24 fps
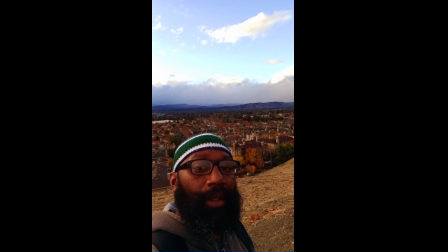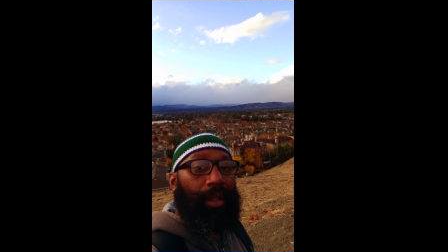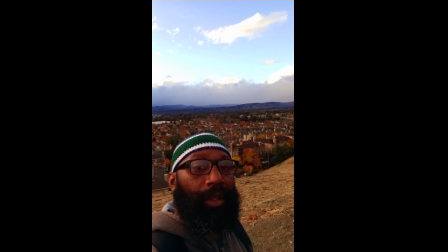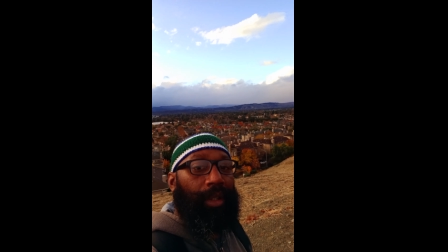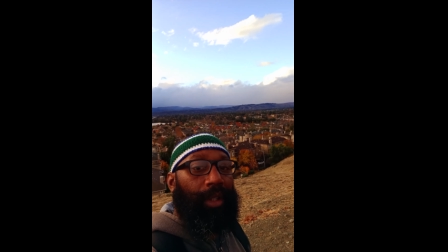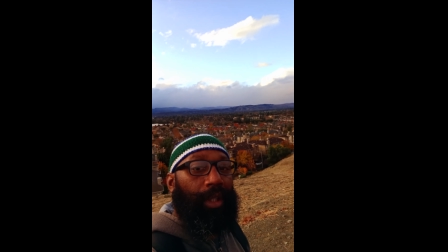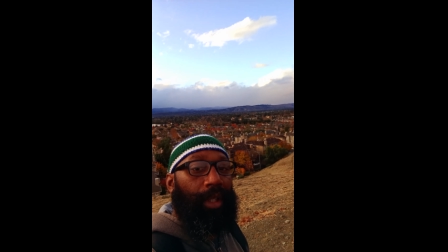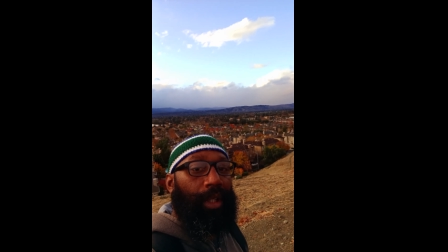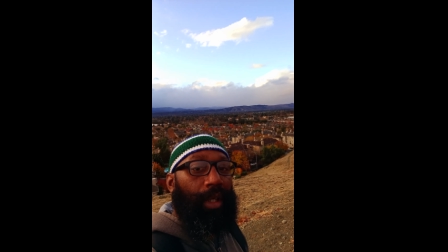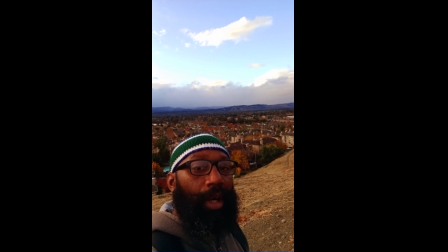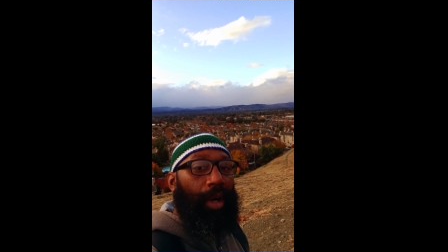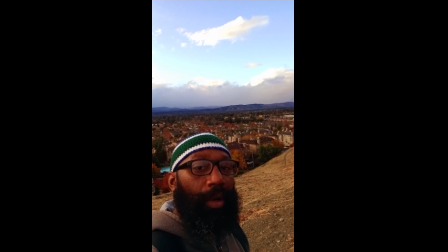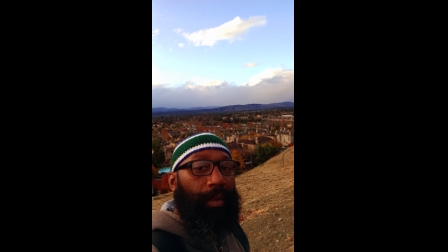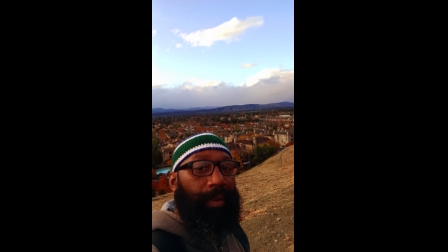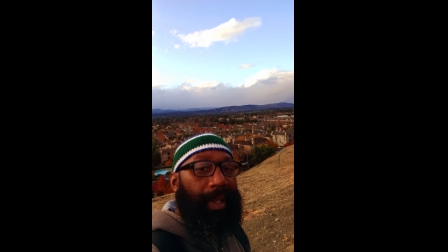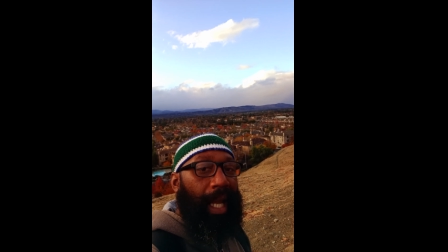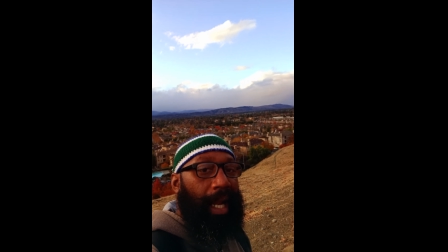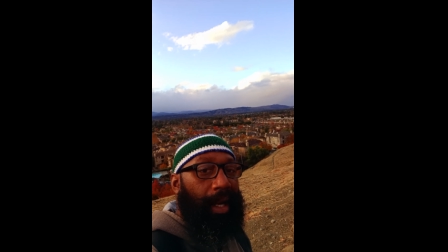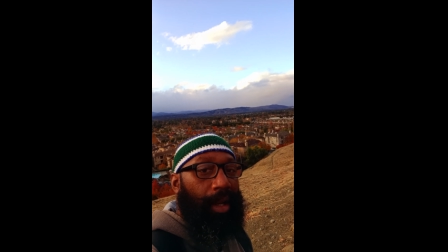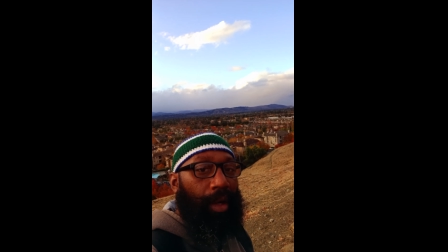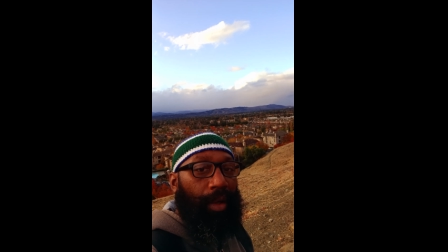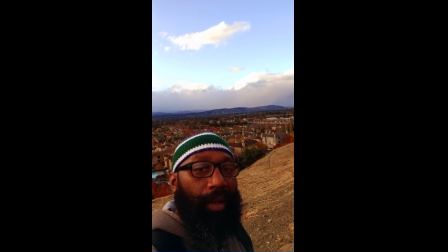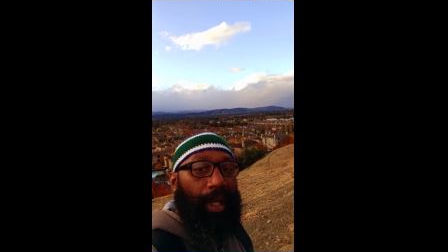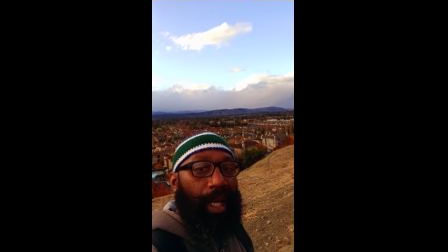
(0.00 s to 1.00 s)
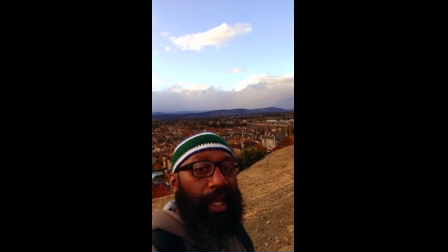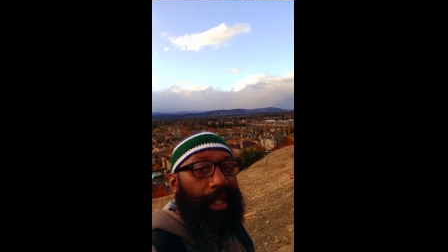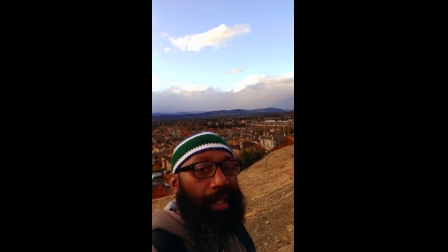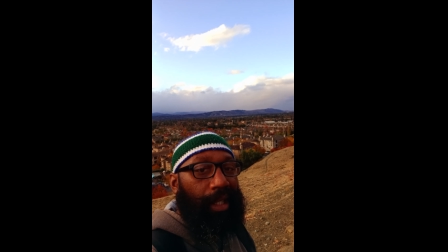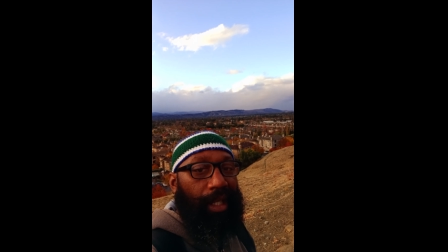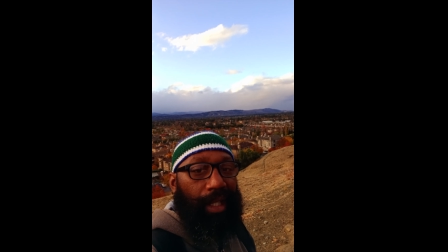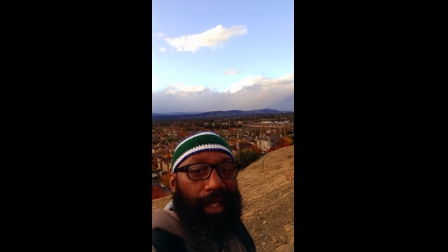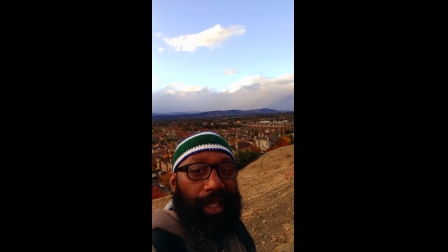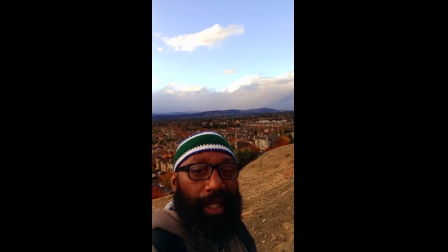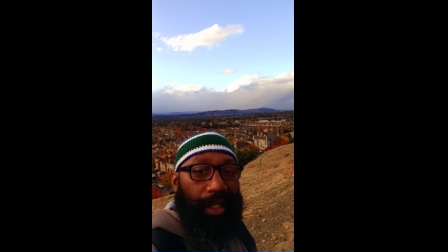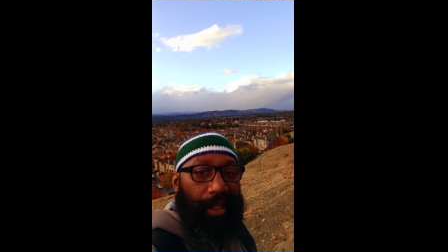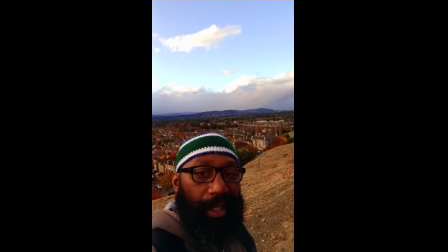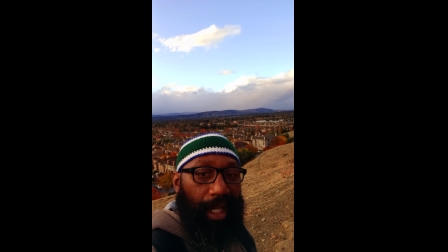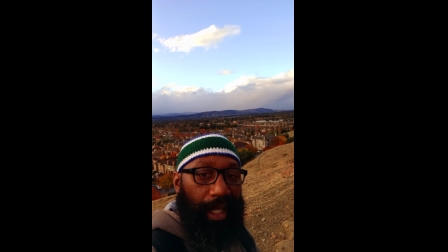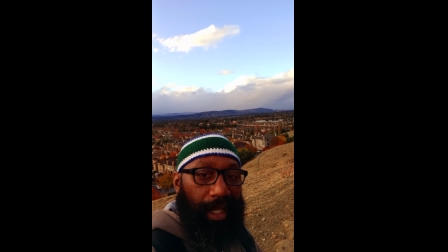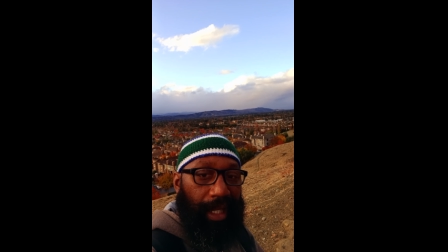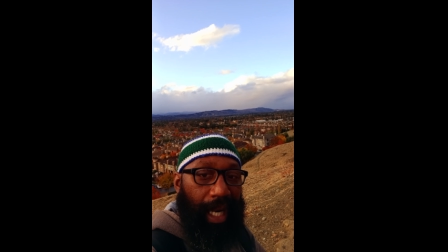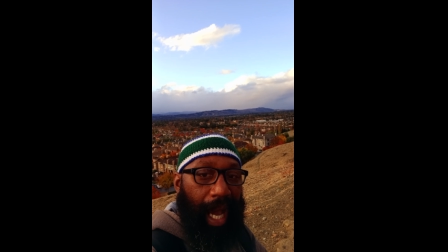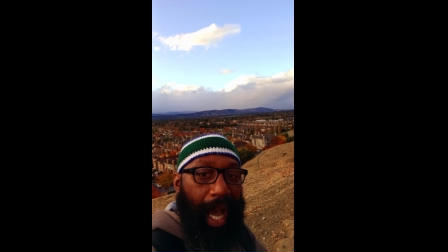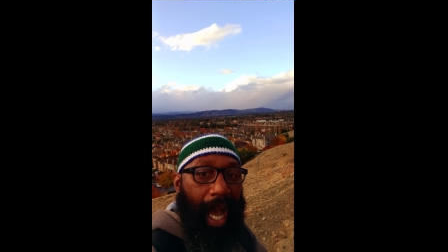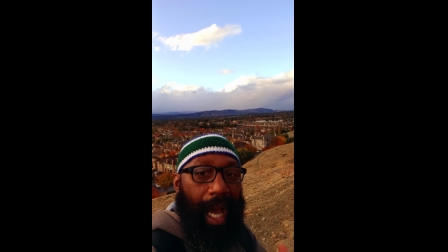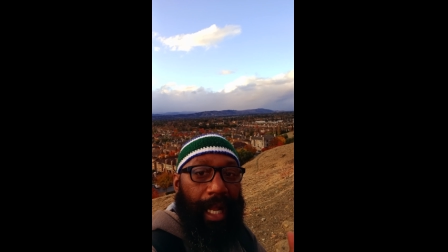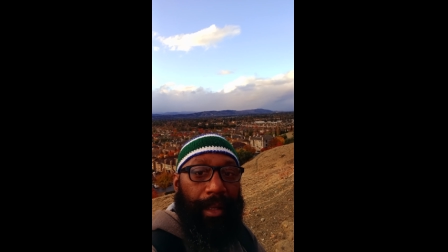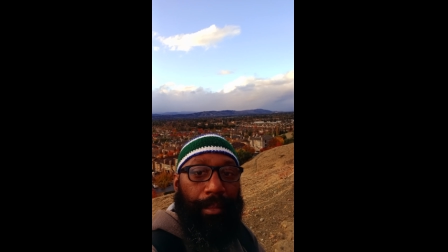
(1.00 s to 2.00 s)
you know, they don't, the
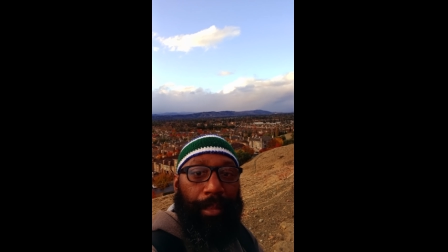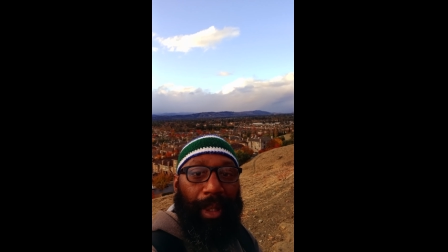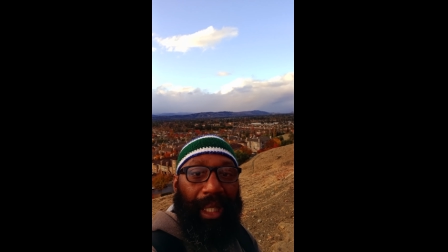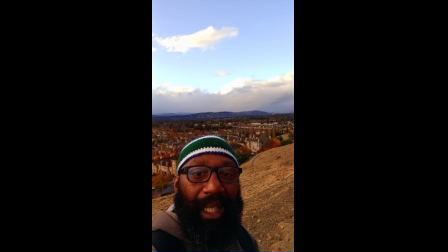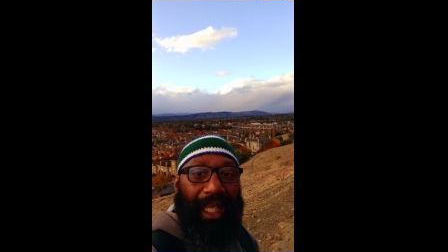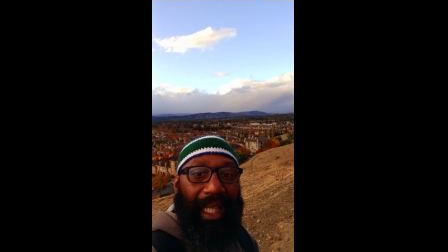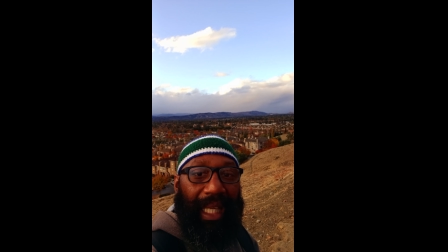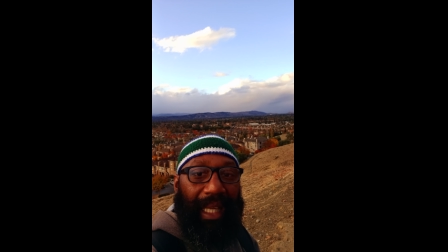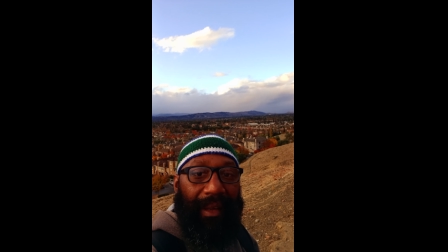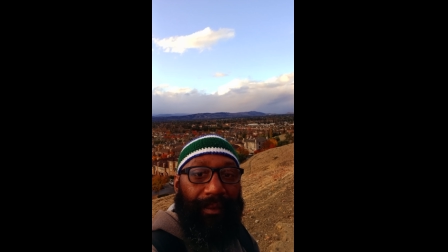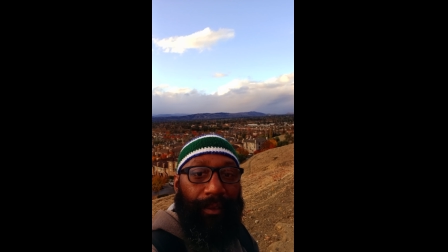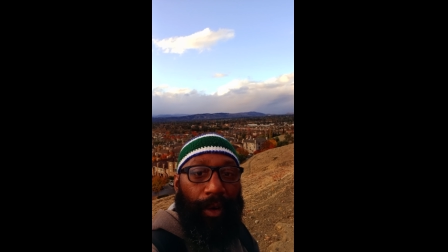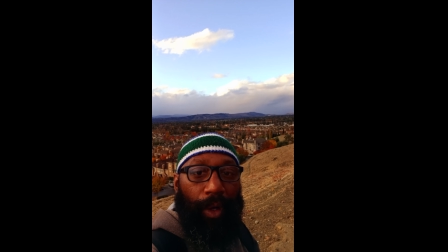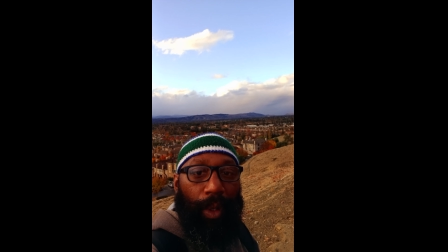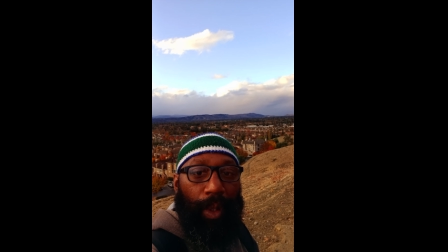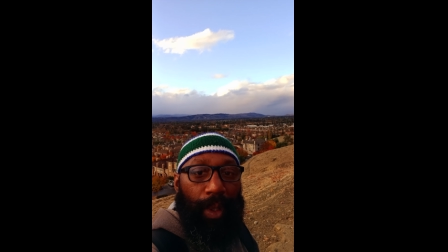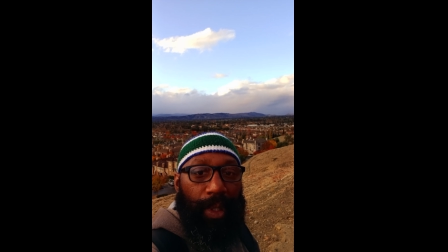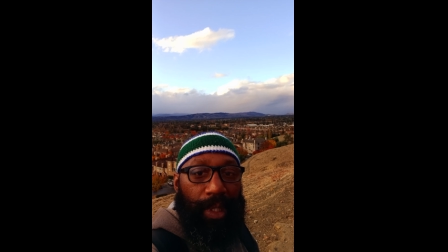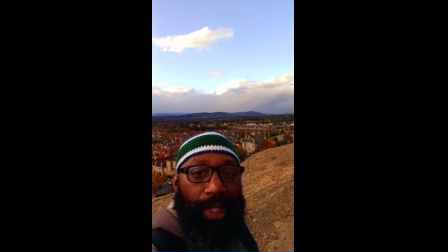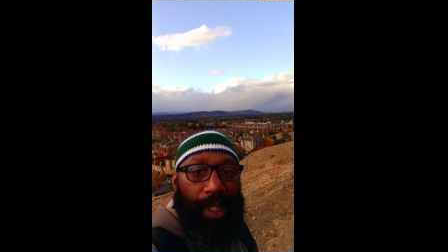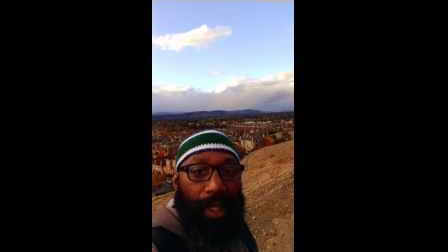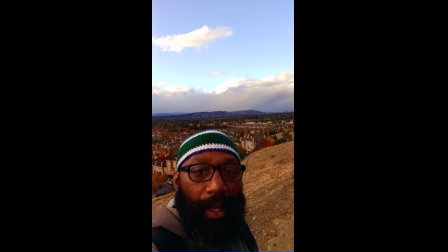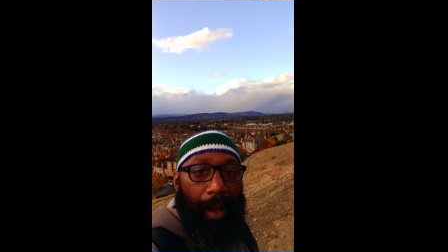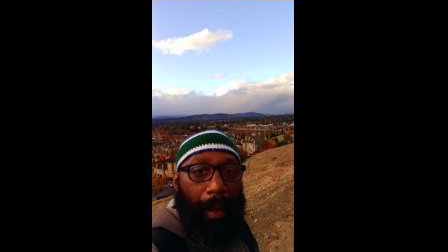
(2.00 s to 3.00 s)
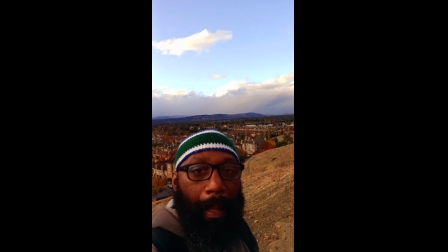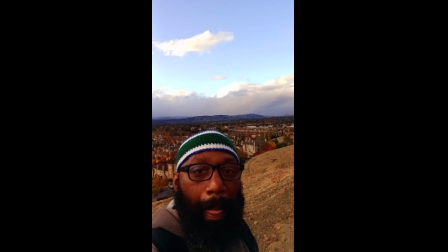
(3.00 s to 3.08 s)
non believers,